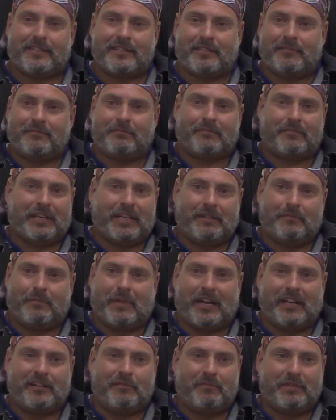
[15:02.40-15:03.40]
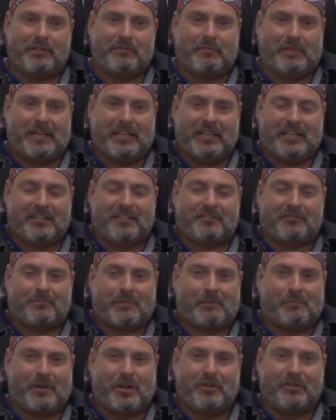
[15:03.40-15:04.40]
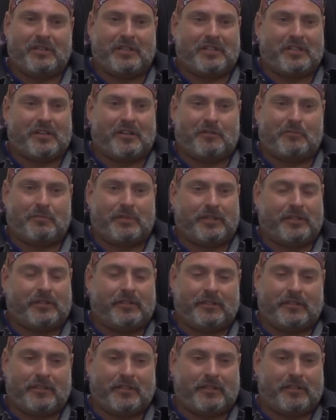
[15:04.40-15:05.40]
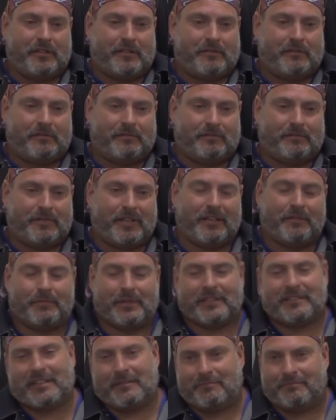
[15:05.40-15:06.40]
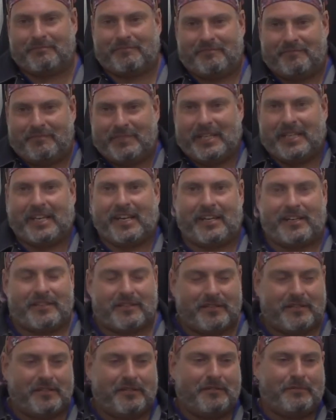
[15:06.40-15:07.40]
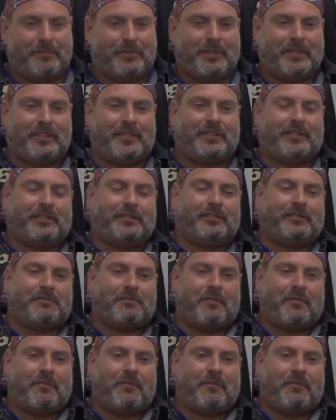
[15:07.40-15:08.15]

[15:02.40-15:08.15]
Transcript: that it might have been me because of my ponytail, but um, and because I'm a big ass dude, but uh.